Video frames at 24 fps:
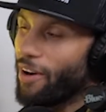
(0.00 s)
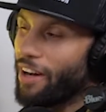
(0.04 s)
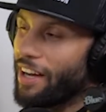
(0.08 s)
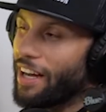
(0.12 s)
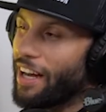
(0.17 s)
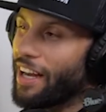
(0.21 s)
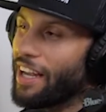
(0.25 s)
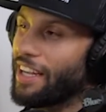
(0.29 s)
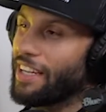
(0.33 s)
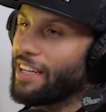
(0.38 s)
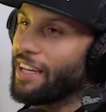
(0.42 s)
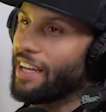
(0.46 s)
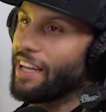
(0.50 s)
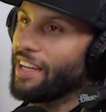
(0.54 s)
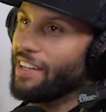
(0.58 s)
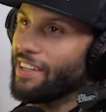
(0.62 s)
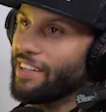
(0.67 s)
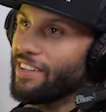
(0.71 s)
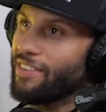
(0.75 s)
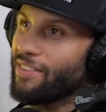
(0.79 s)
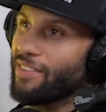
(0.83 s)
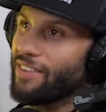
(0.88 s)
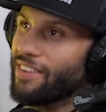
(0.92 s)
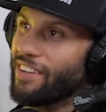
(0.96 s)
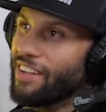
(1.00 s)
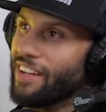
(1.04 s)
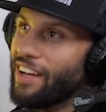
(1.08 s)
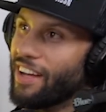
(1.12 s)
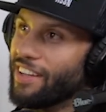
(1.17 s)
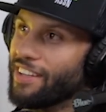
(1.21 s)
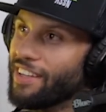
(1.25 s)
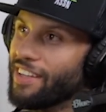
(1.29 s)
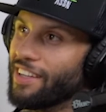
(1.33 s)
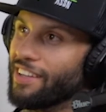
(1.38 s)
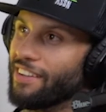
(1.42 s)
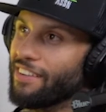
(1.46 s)
Well, I
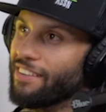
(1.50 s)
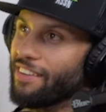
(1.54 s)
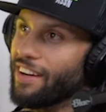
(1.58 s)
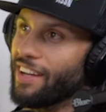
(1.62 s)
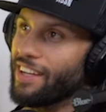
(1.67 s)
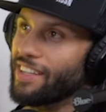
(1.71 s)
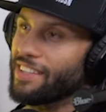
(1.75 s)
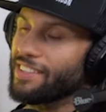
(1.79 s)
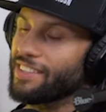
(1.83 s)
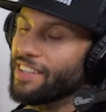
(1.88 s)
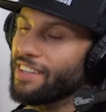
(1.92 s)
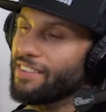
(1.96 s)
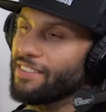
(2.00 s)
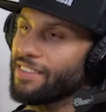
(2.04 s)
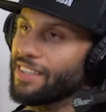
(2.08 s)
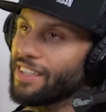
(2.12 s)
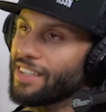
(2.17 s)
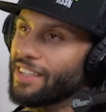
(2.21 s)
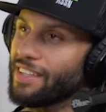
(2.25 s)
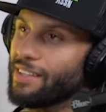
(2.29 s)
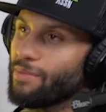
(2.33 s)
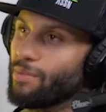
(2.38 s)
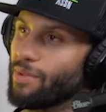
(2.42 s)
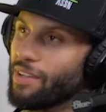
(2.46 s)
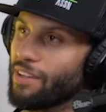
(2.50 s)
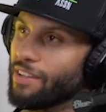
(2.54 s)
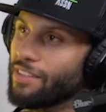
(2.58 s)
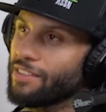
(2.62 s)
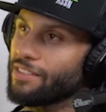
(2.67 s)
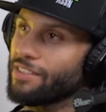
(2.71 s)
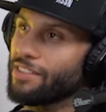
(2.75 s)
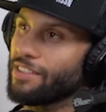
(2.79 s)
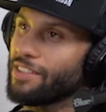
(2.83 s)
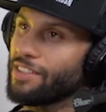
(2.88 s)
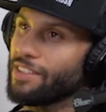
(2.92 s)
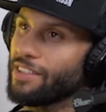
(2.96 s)
think you're right because I don't think he'd be
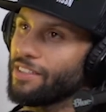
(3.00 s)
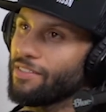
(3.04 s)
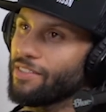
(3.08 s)
Australian.